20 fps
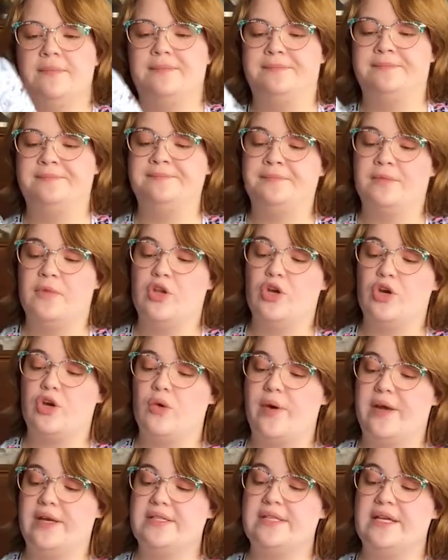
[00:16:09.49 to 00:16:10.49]
You're
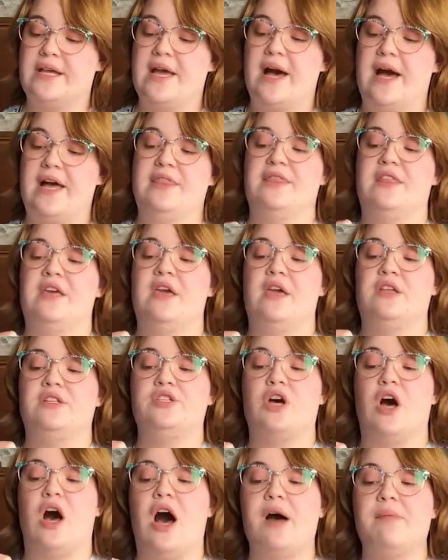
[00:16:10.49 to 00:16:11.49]
going to cut the
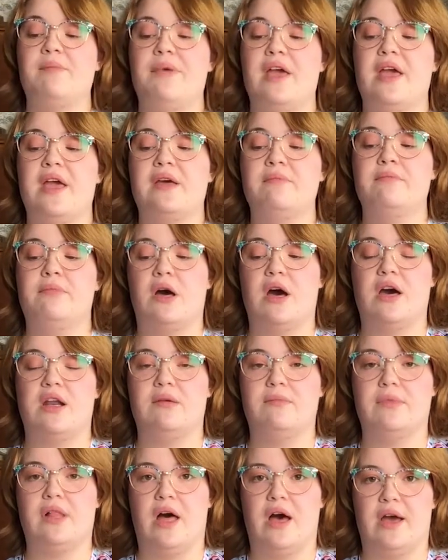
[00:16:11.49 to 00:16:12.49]
top and
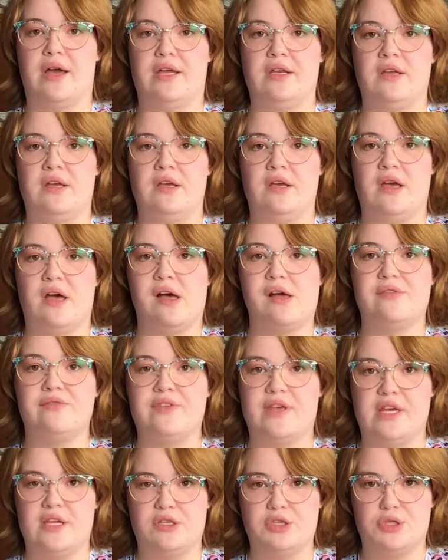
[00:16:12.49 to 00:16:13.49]
bottom line of
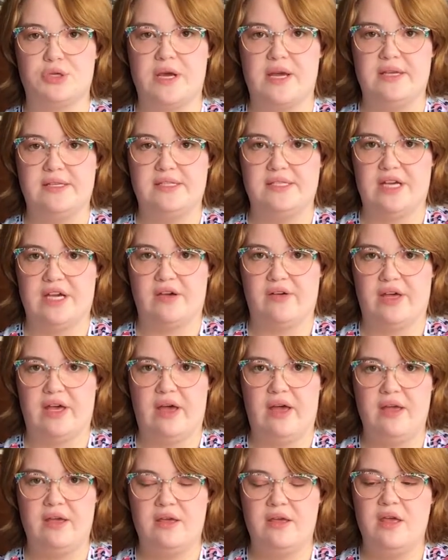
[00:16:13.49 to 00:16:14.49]
each traced
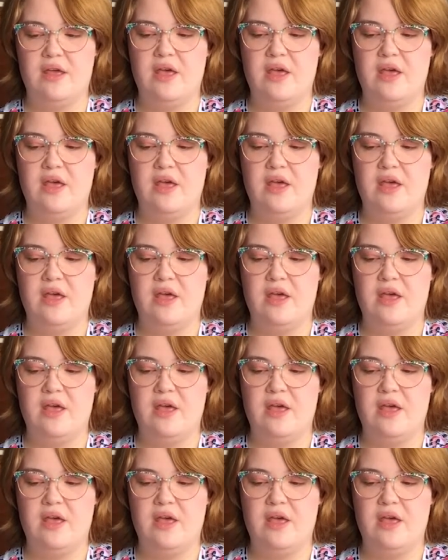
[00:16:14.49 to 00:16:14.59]
area,